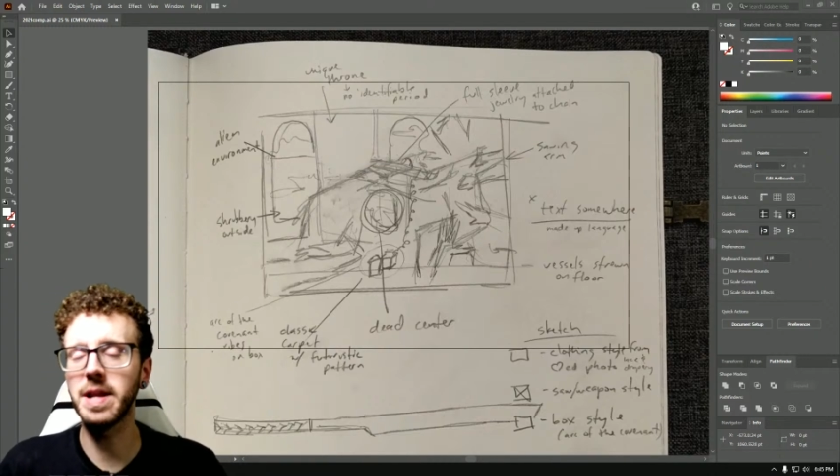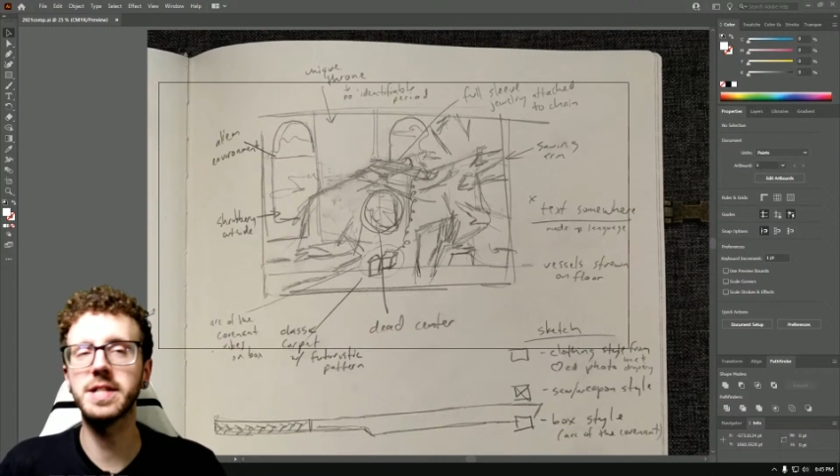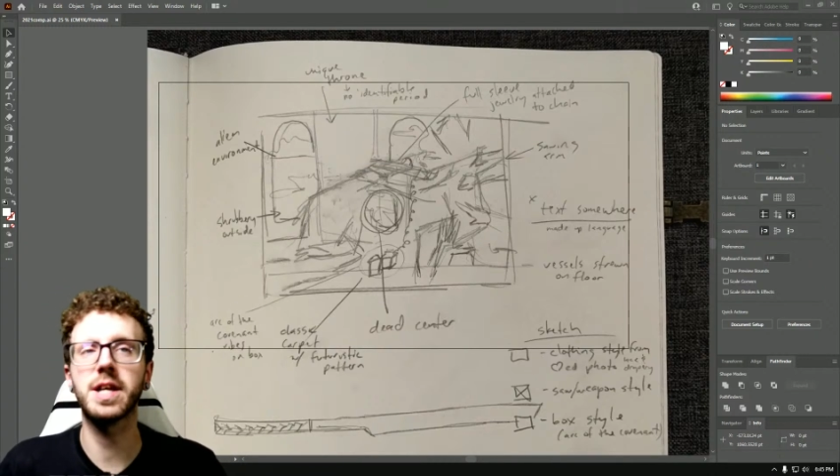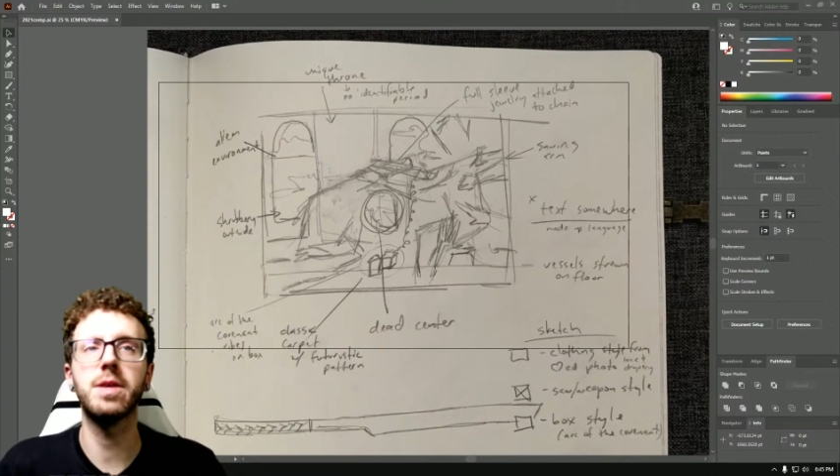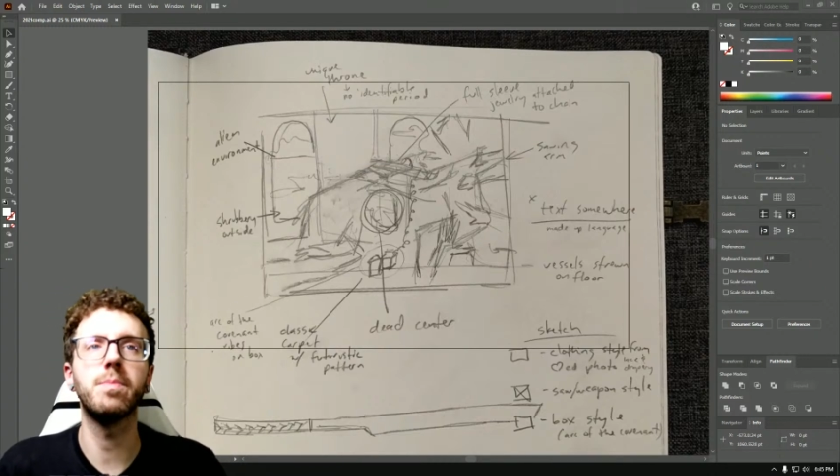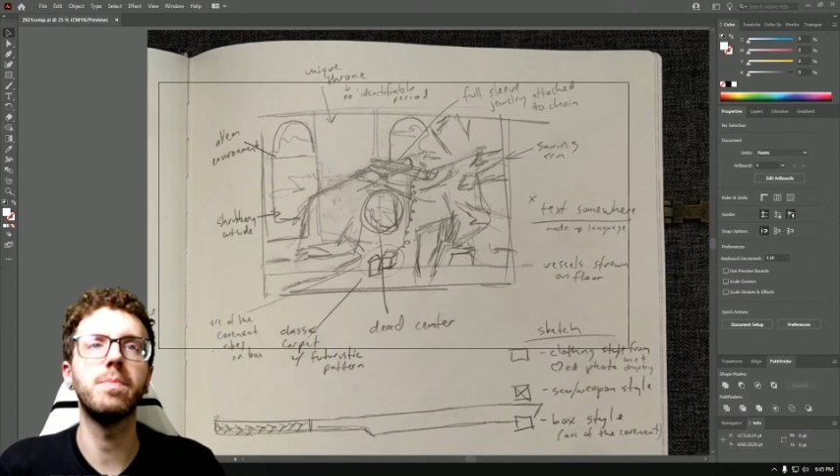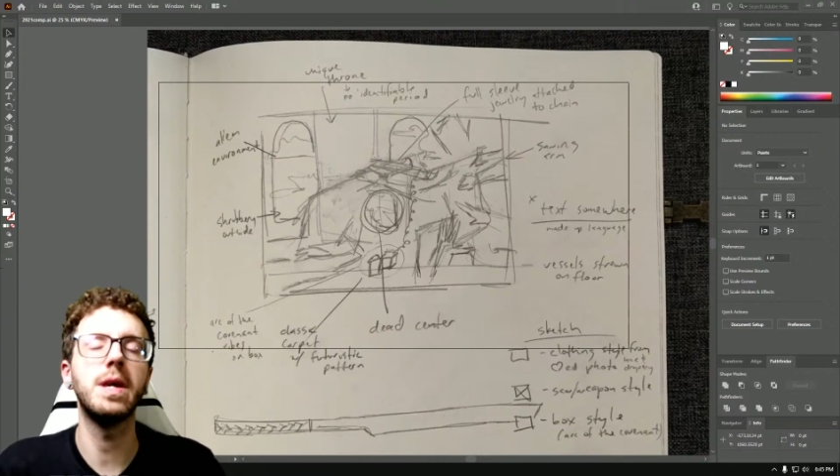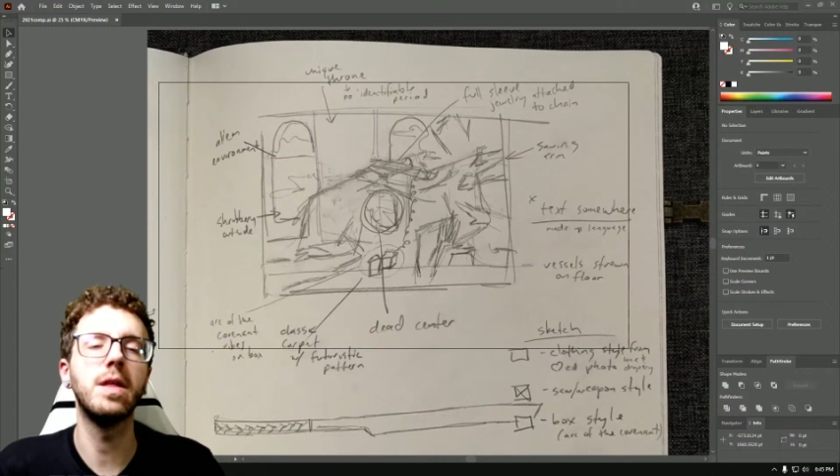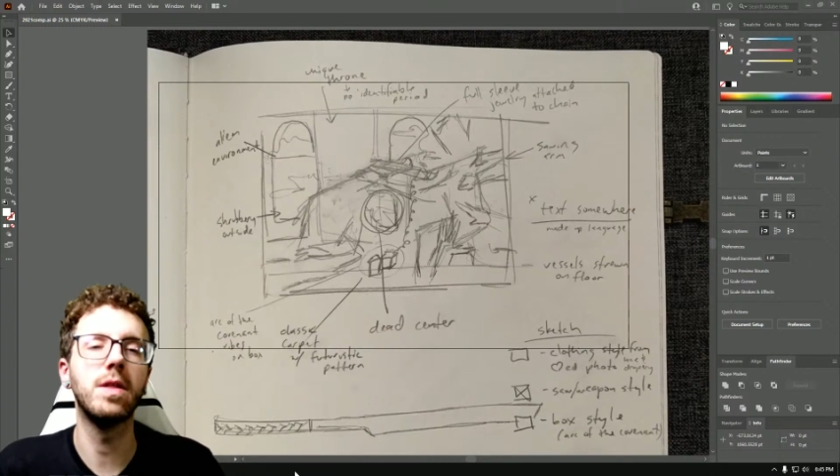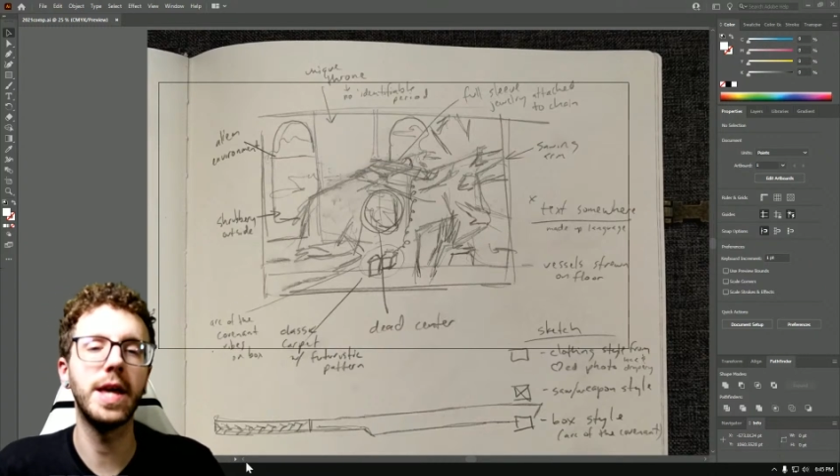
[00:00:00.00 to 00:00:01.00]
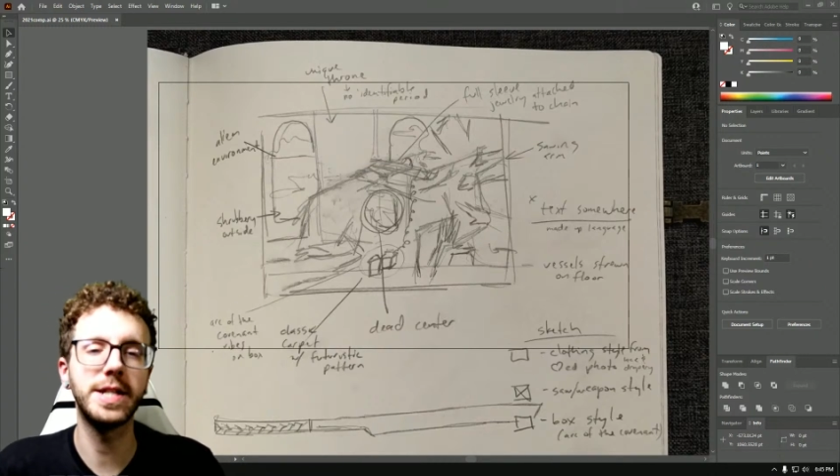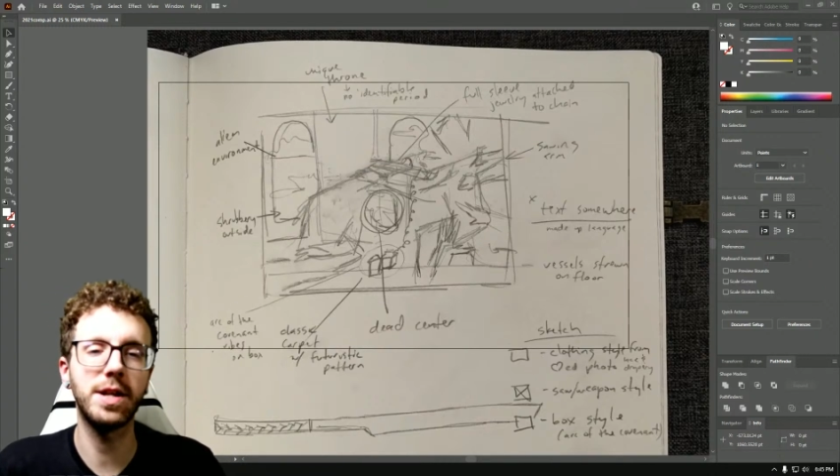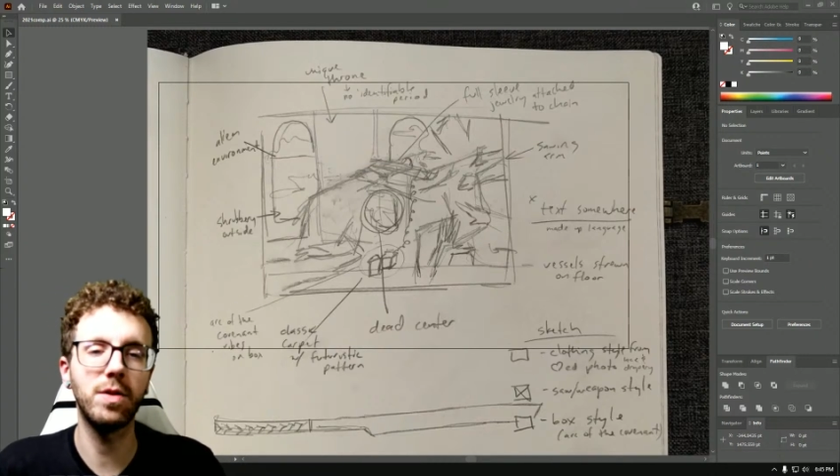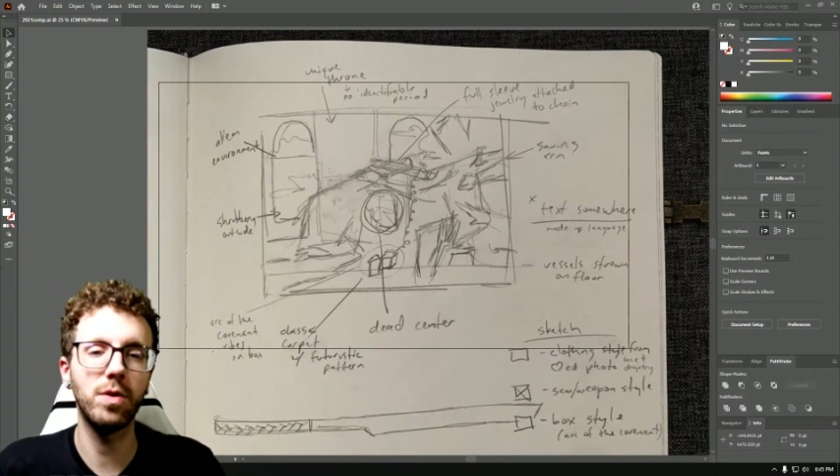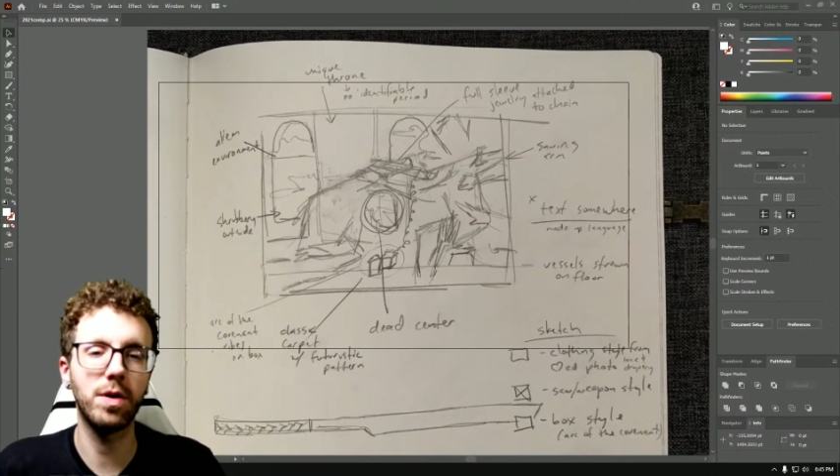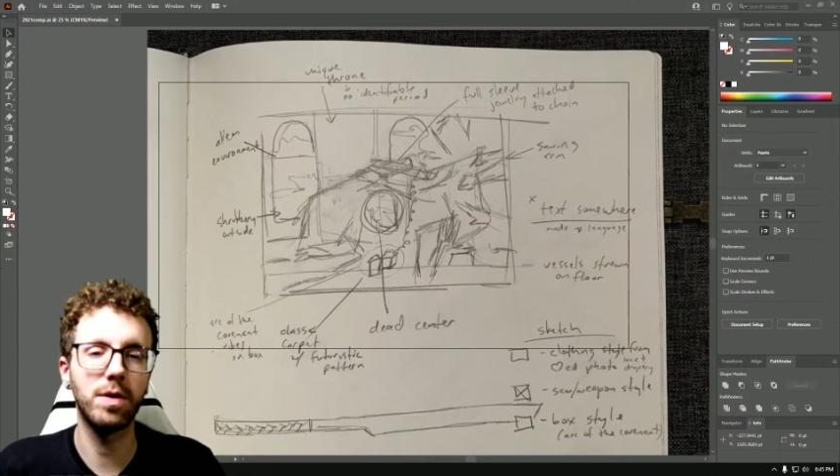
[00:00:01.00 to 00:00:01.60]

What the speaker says: it's going to look